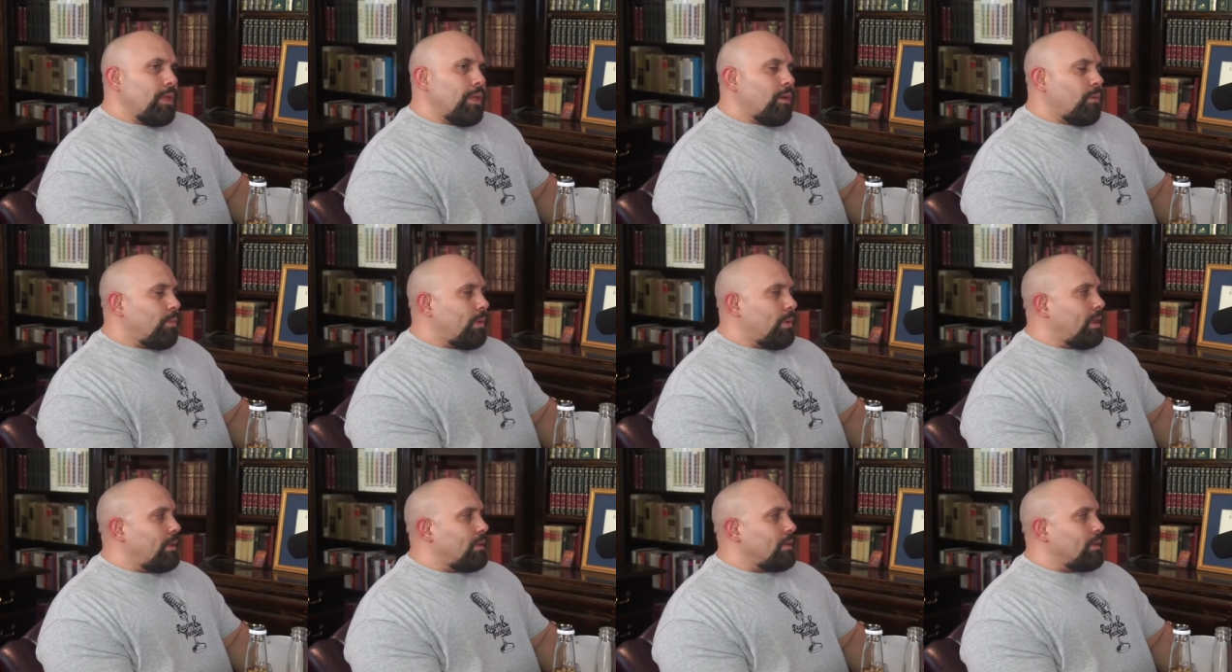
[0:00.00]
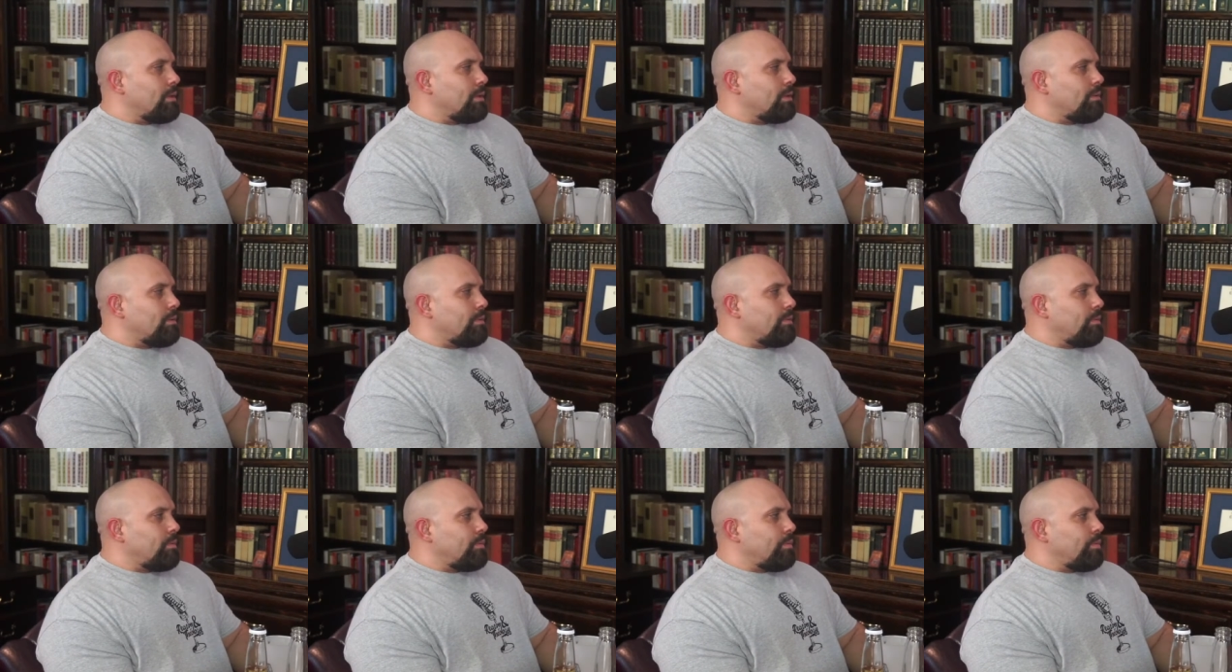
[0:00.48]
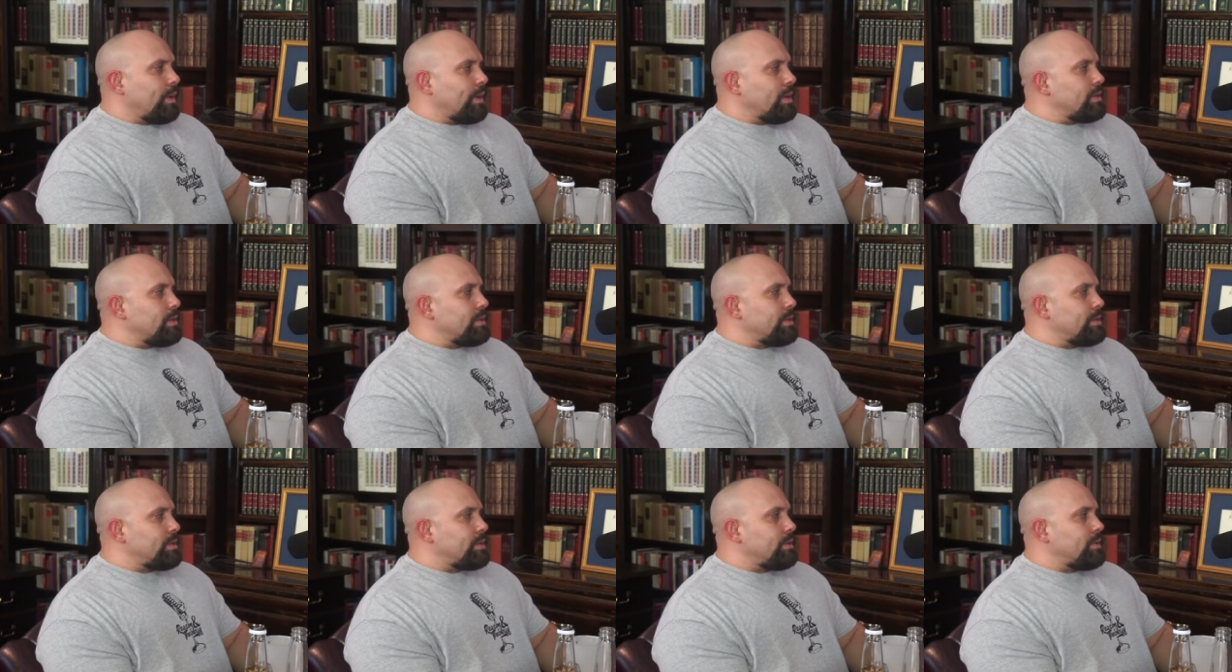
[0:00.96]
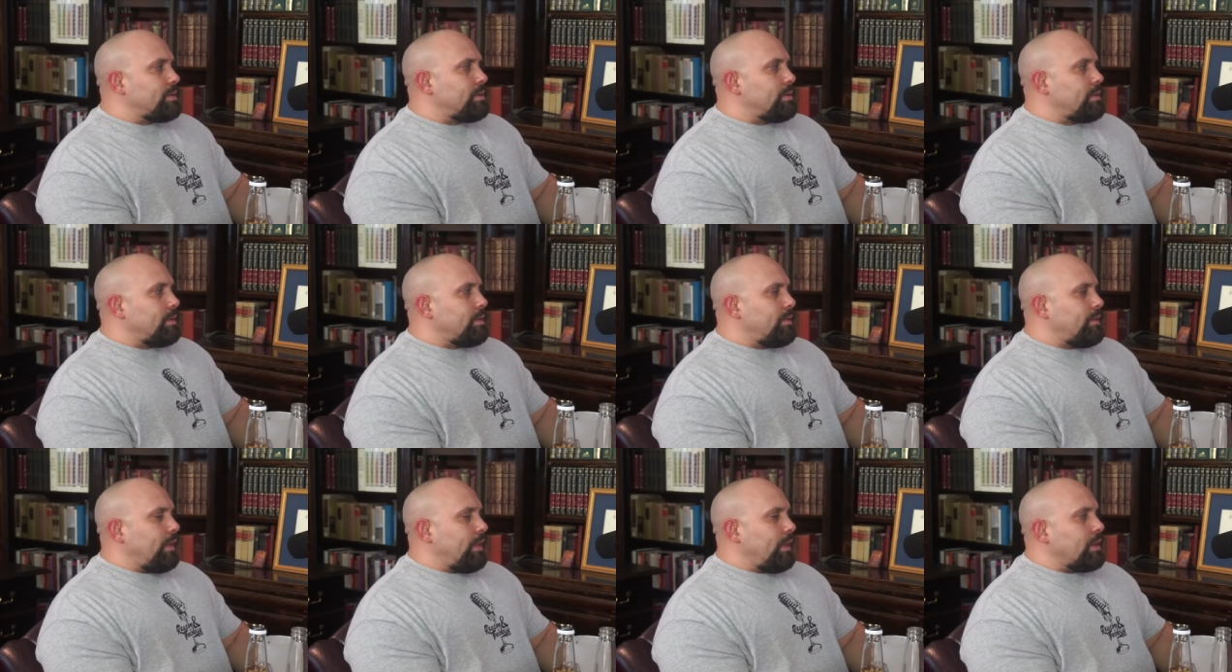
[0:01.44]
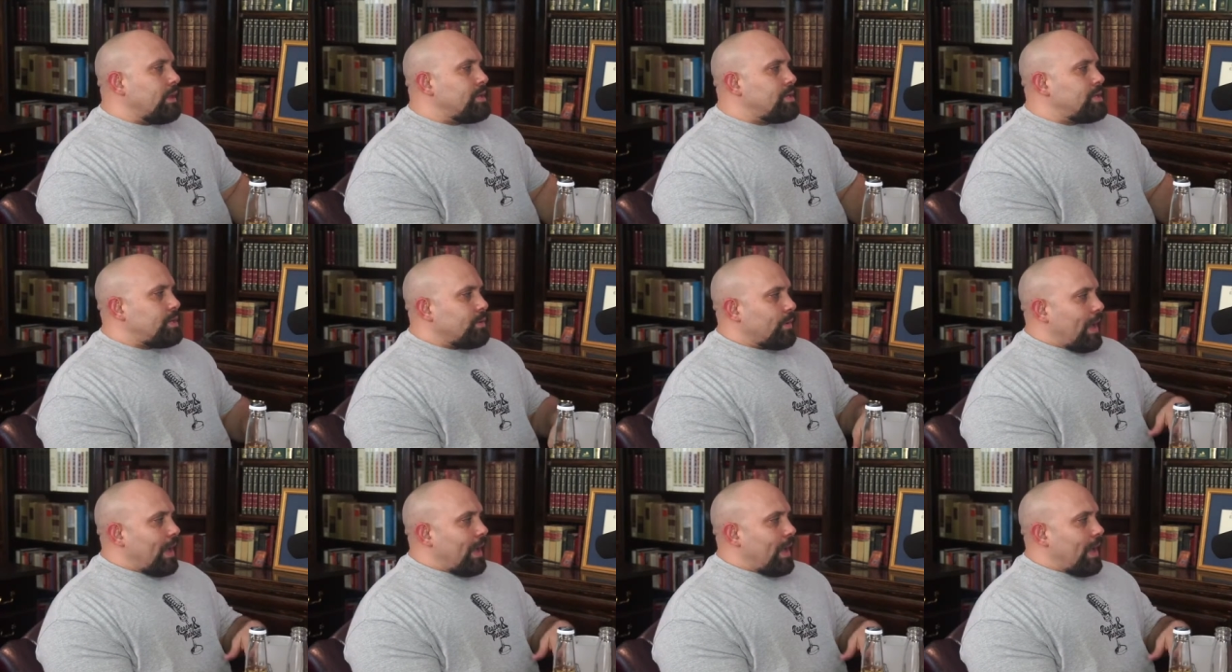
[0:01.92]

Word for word: well, uh, what is the issue?